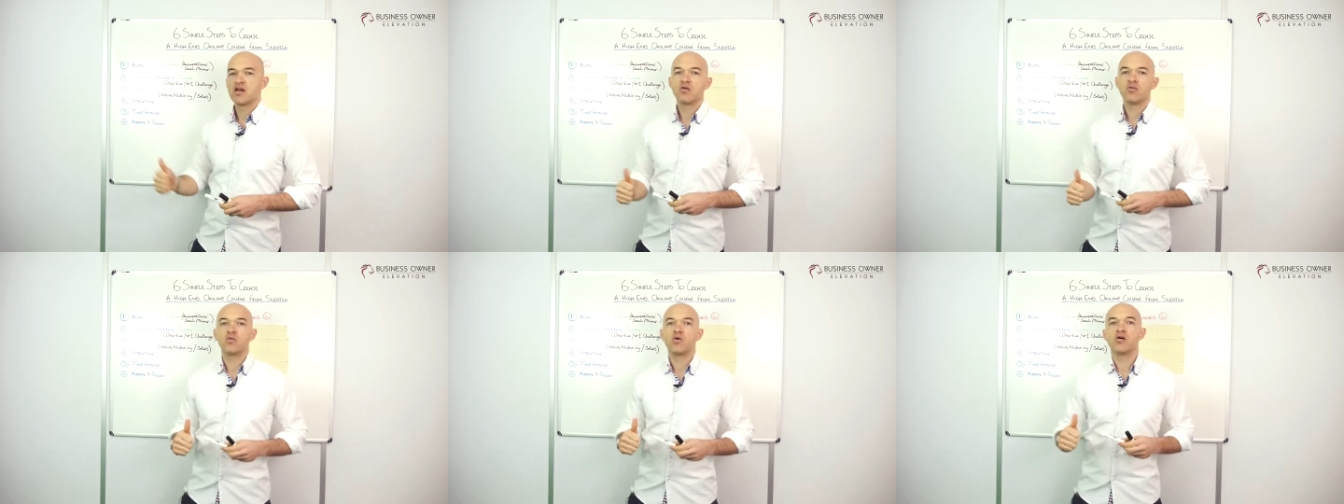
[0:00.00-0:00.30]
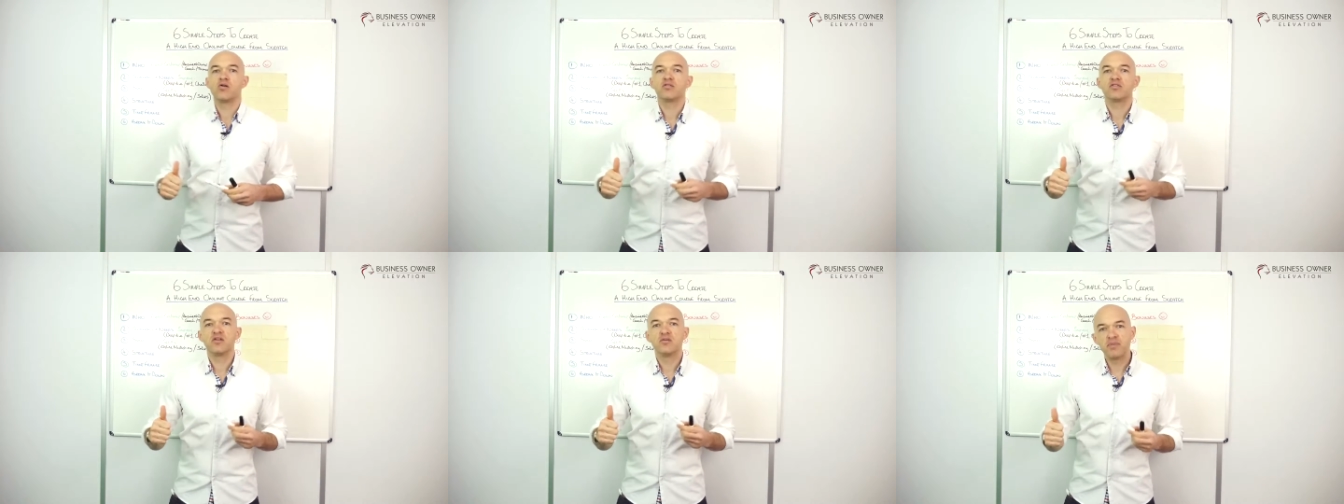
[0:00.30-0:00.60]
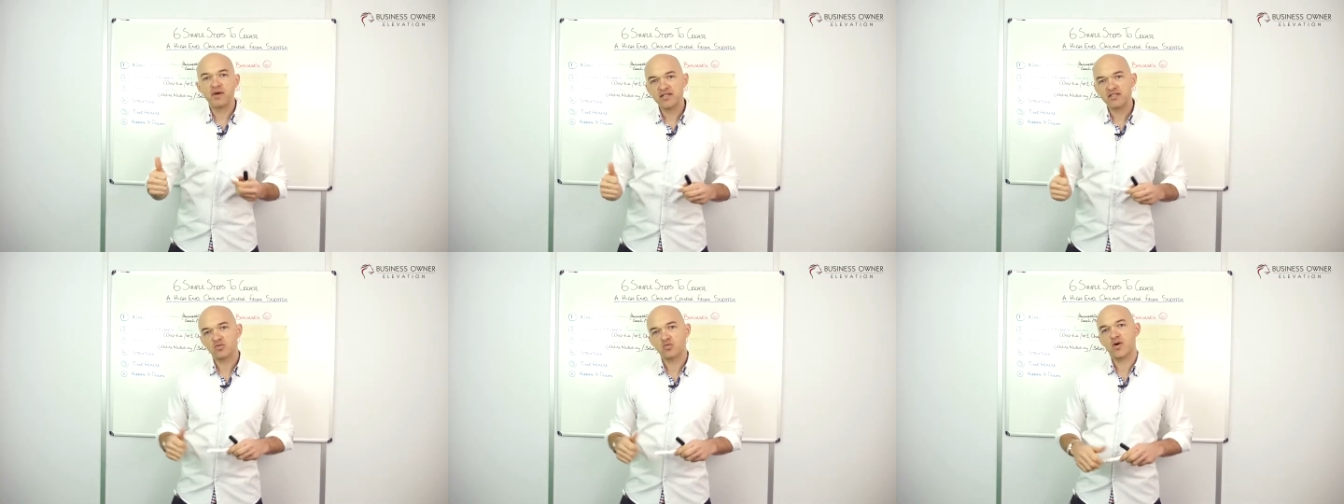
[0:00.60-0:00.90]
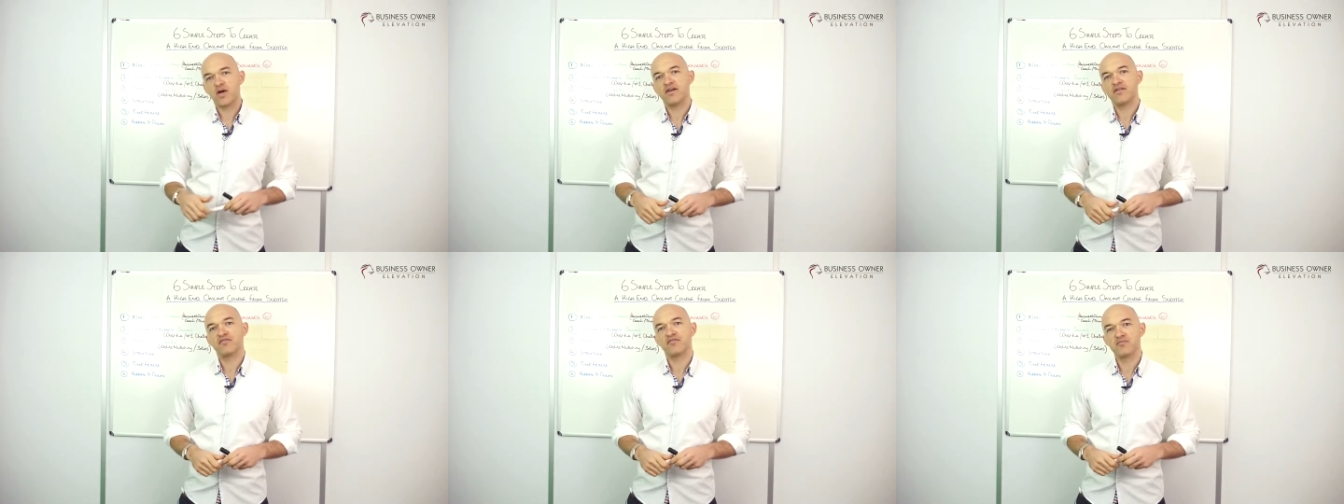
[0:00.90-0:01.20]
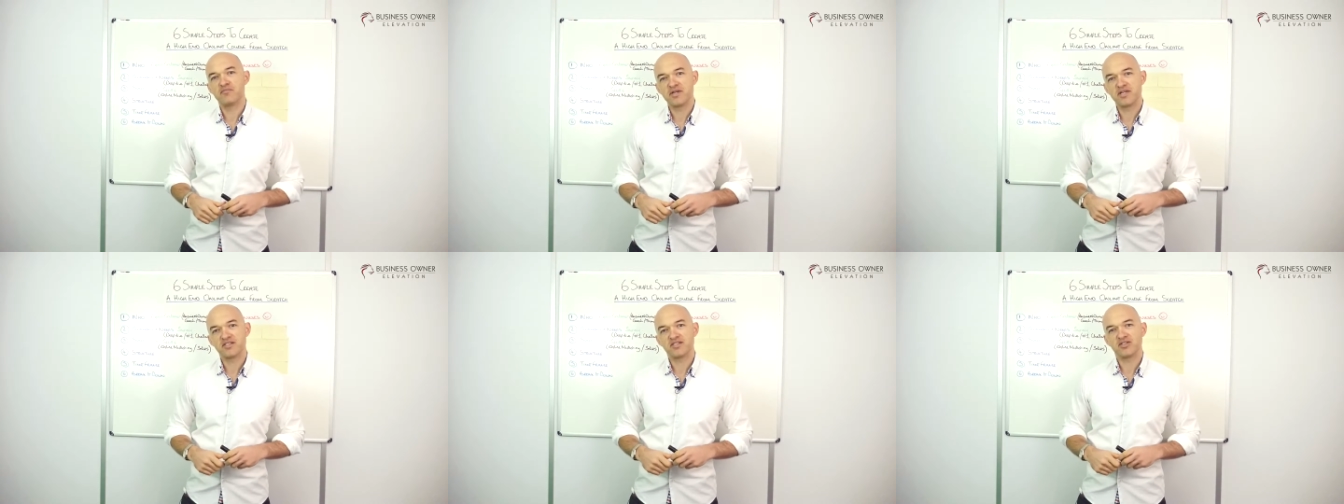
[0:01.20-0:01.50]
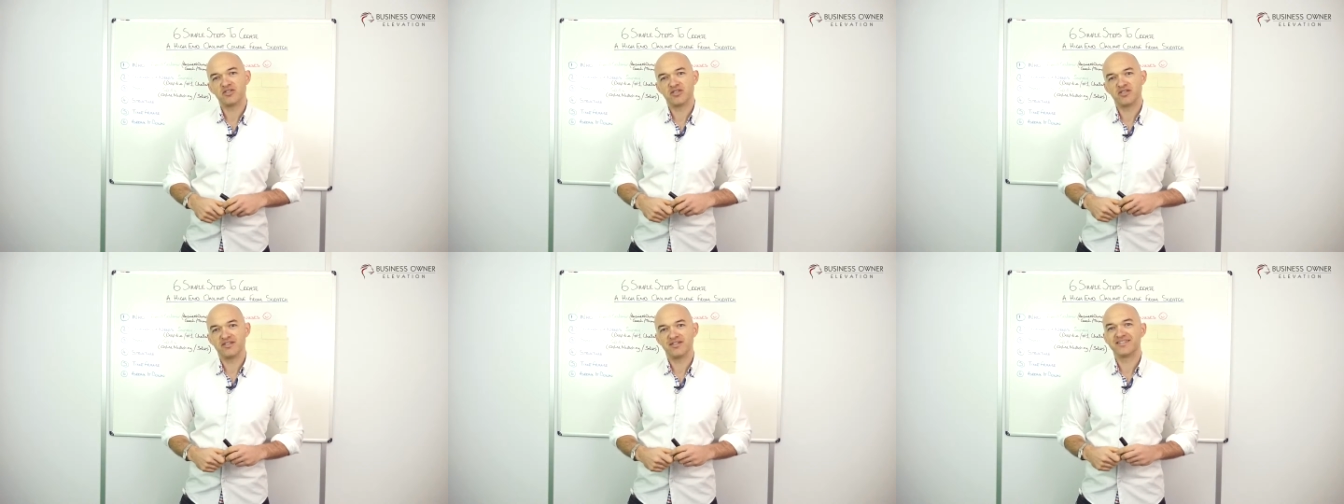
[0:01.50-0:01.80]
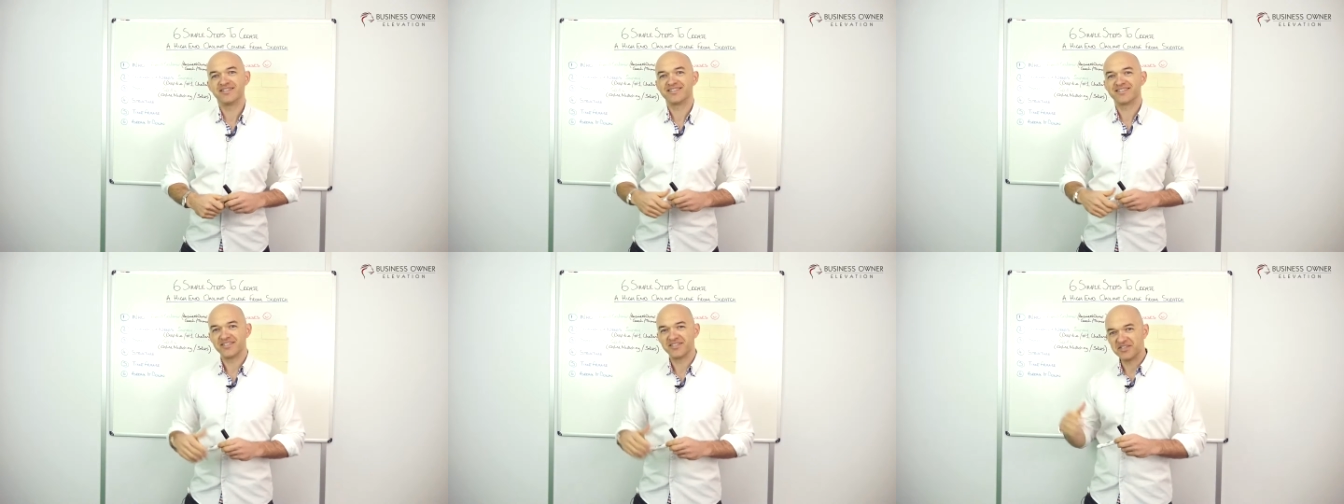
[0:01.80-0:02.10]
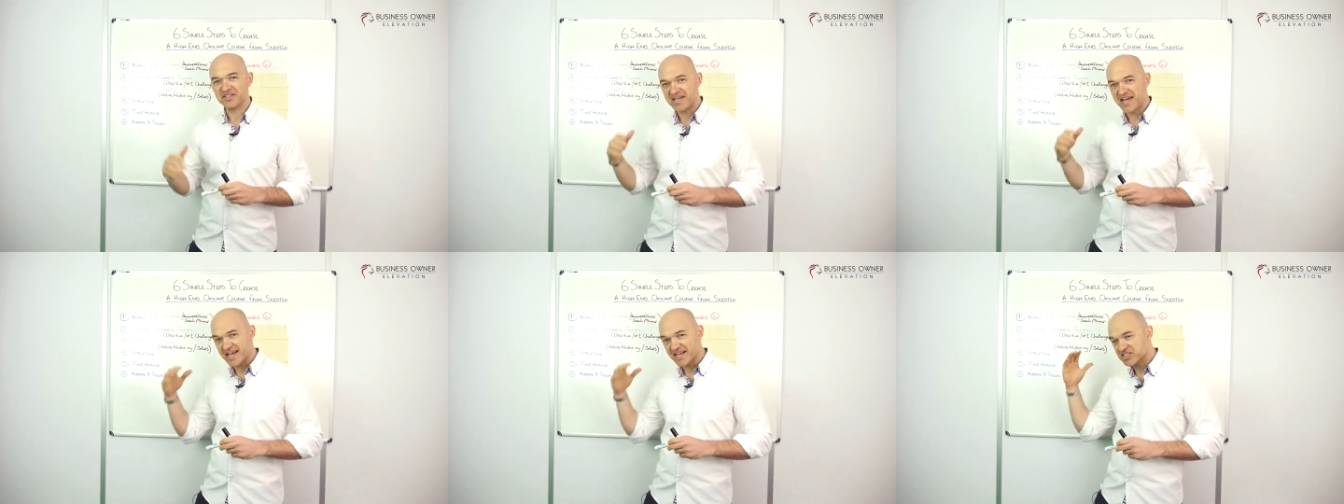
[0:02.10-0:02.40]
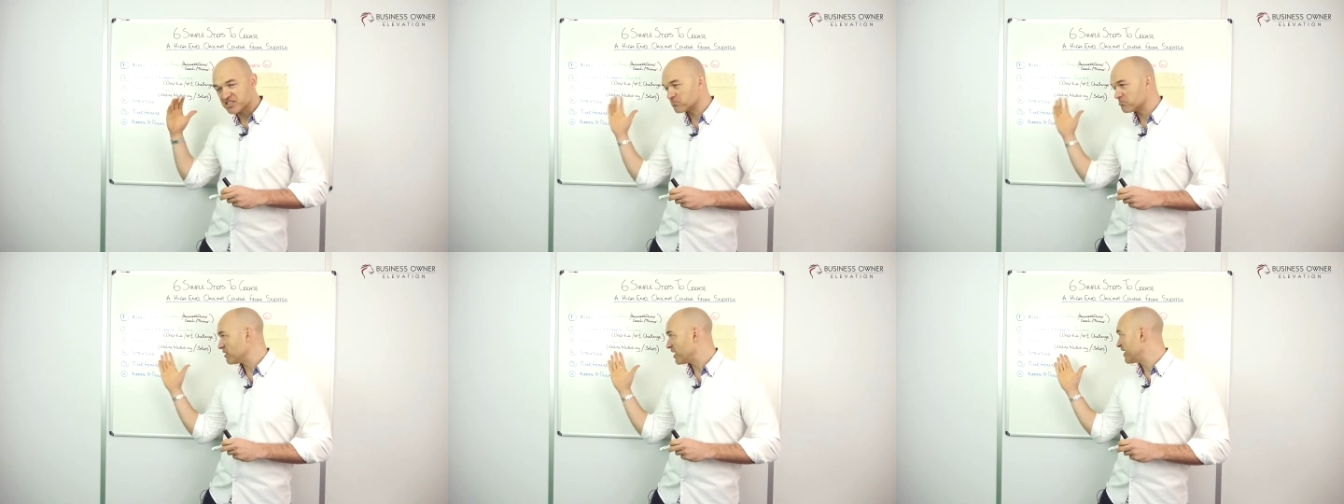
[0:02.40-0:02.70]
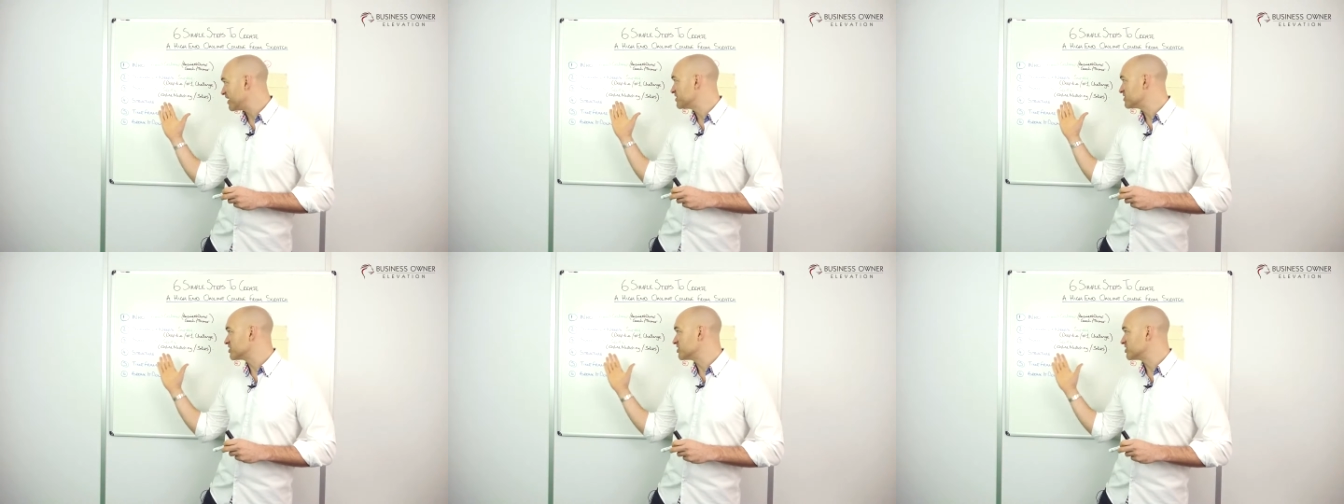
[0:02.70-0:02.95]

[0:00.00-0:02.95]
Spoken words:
Well, the best way for me to explain